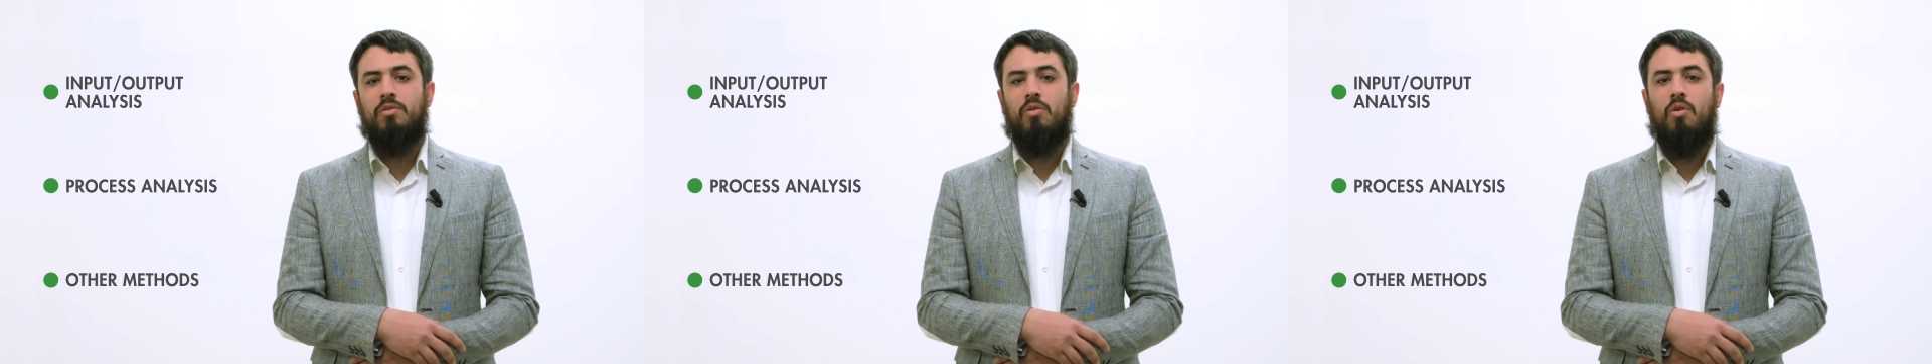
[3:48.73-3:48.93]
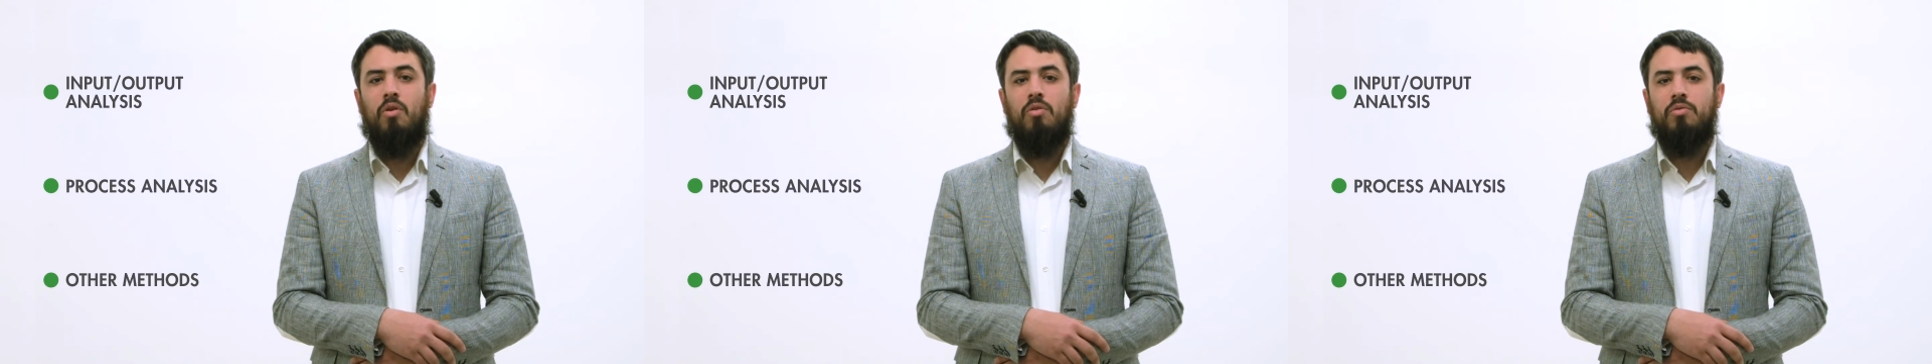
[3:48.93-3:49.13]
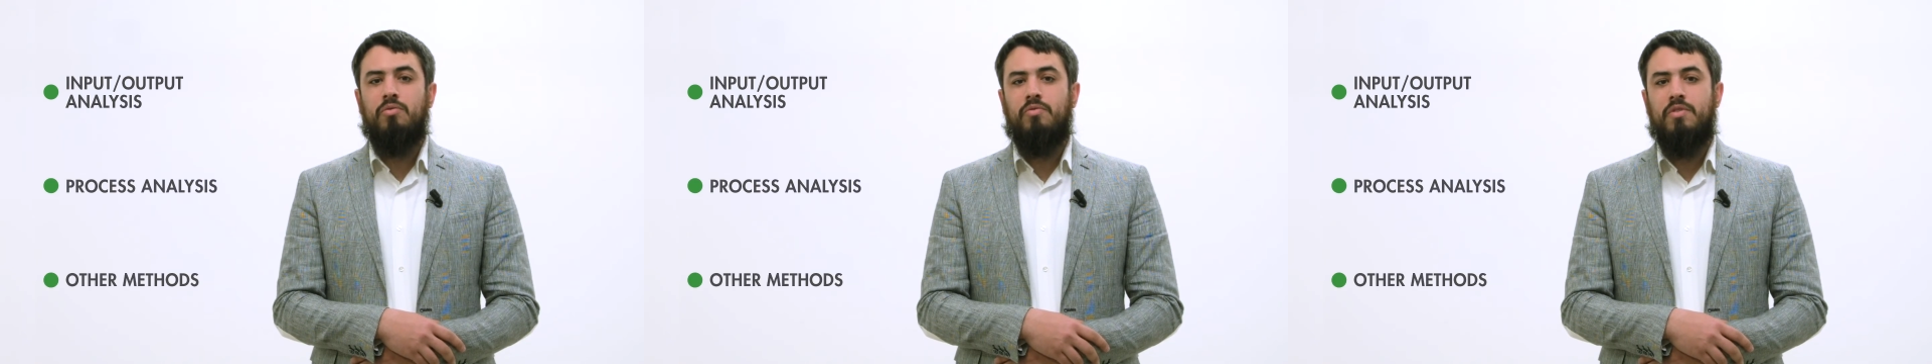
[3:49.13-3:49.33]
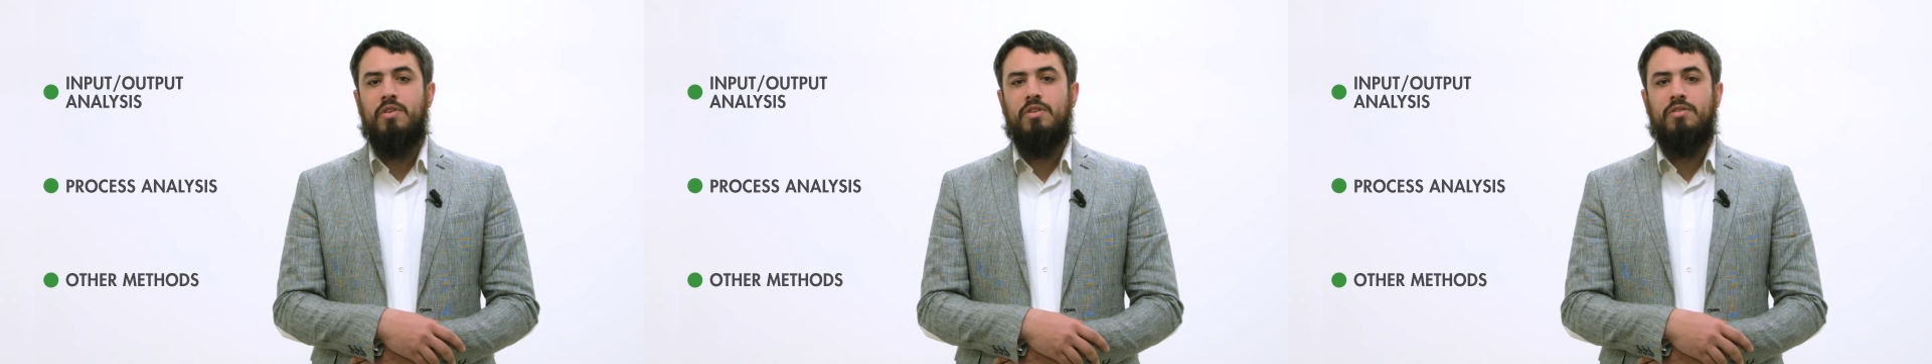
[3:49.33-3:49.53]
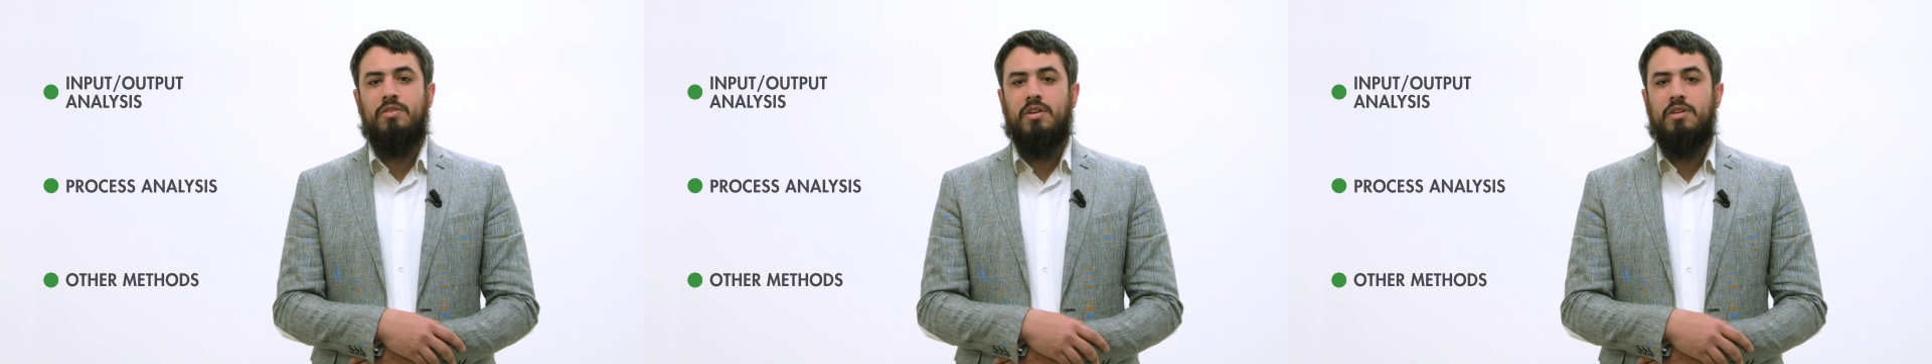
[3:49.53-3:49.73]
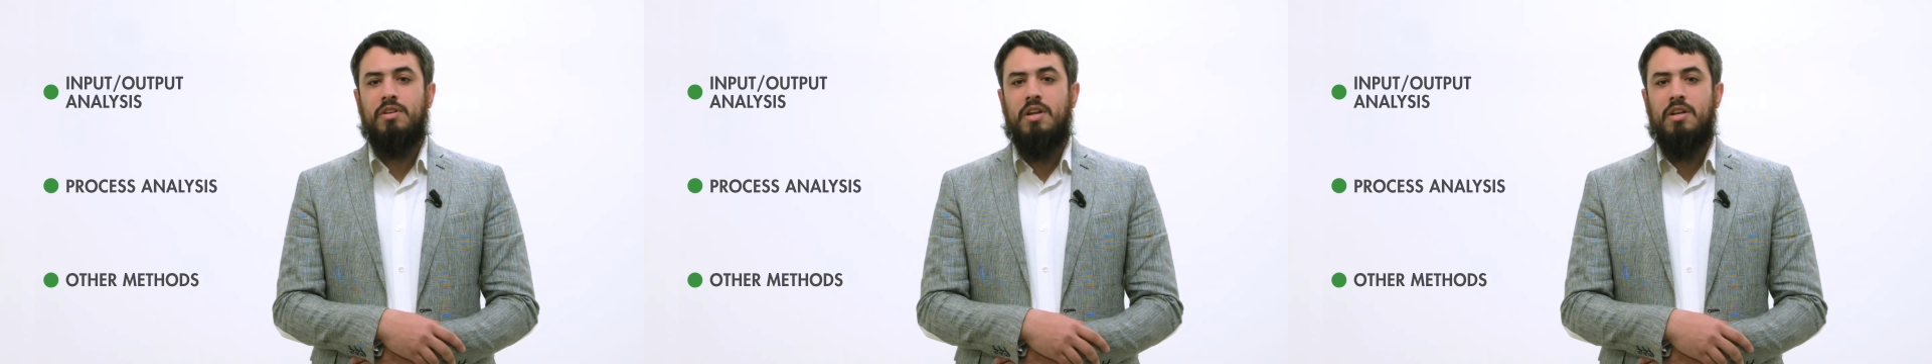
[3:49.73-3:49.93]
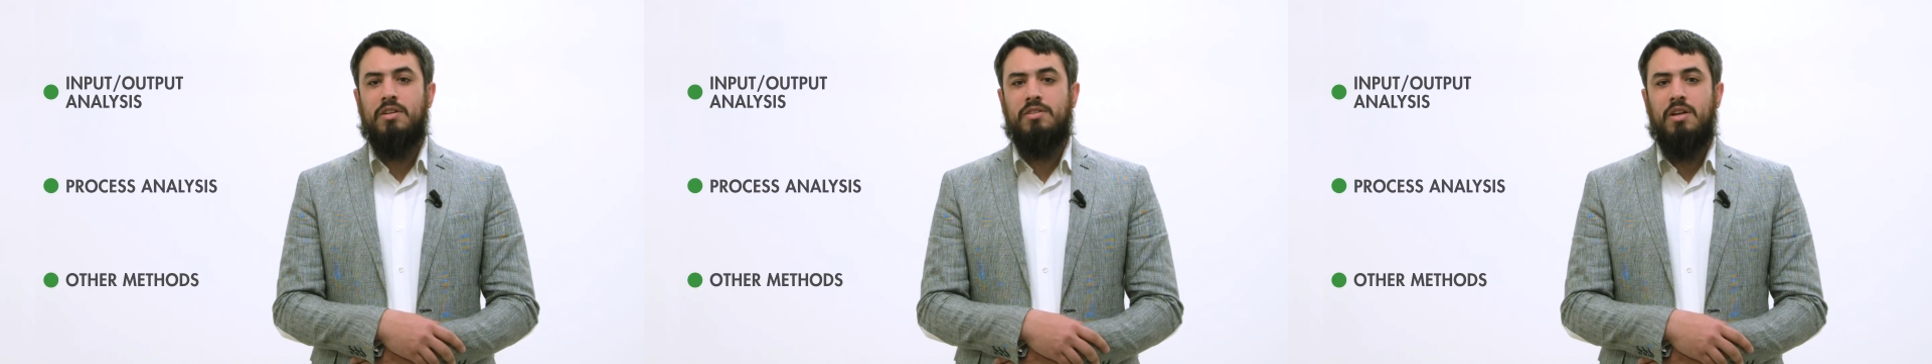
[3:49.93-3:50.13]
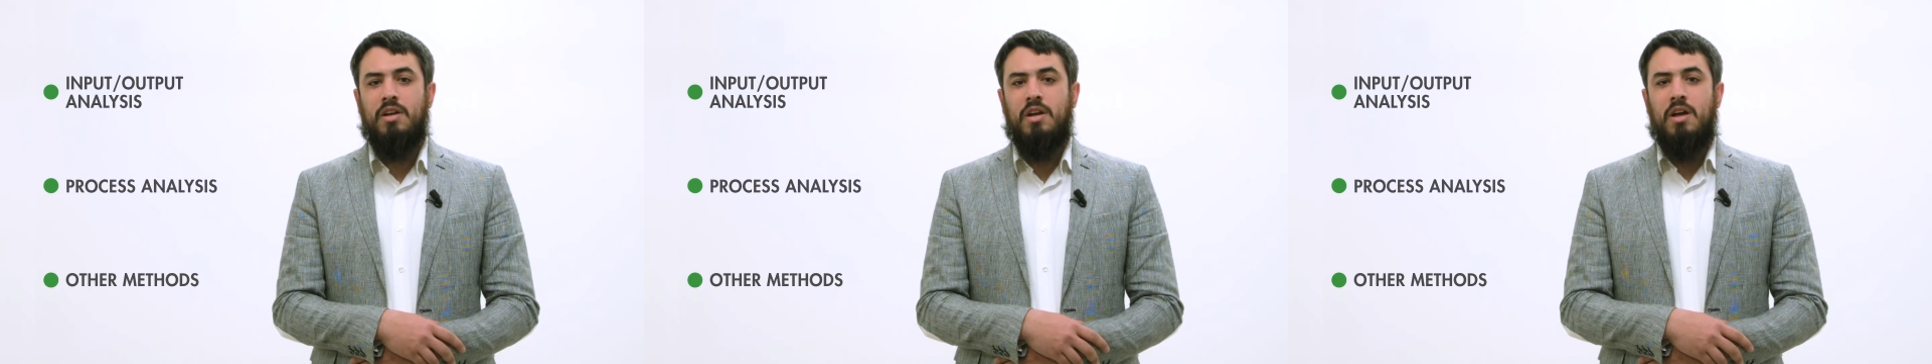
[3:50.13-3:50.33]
all of these techniques